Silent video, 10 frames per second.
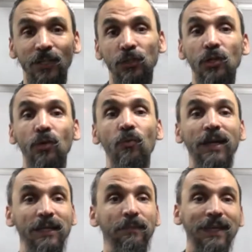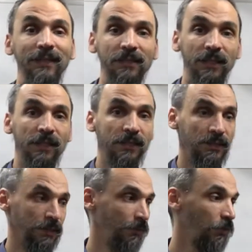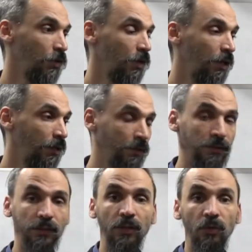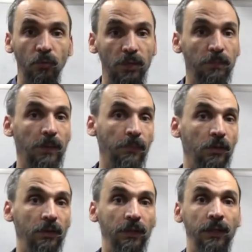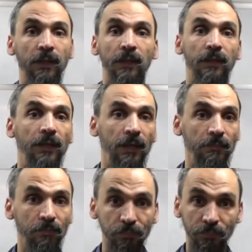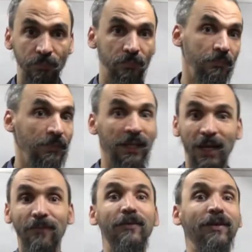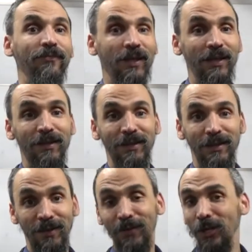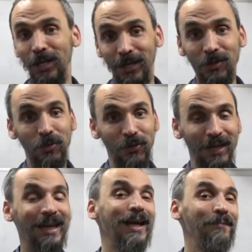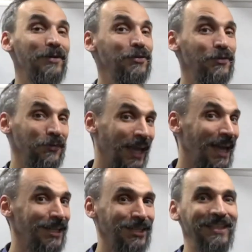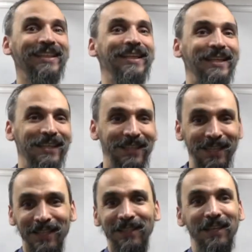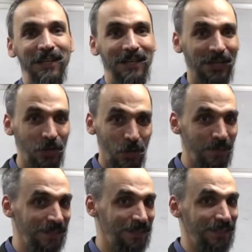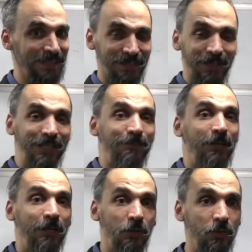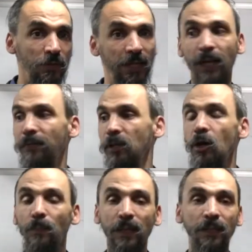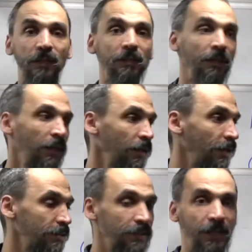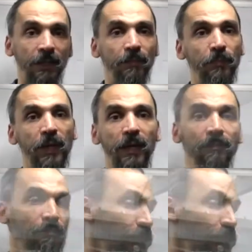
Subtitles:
So what it means is, if you are with people that they have a good amount of cash, their economics is very good, they have companies, let's say that